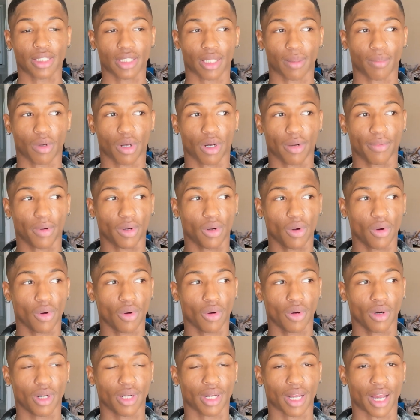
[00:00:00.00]
I
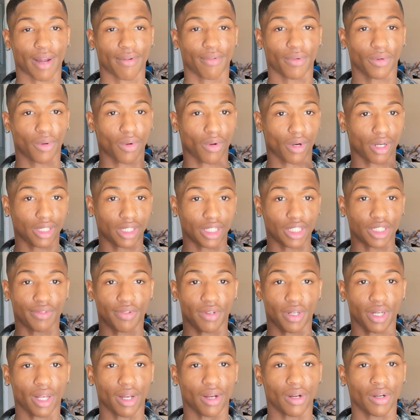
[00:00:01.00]
recorded this
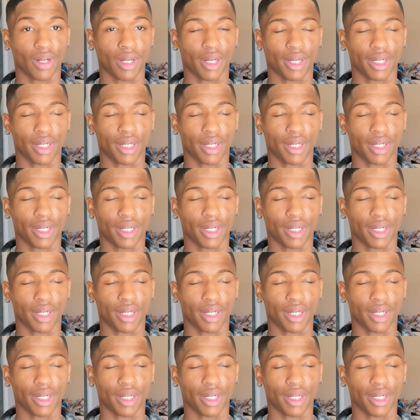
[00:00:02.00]
video.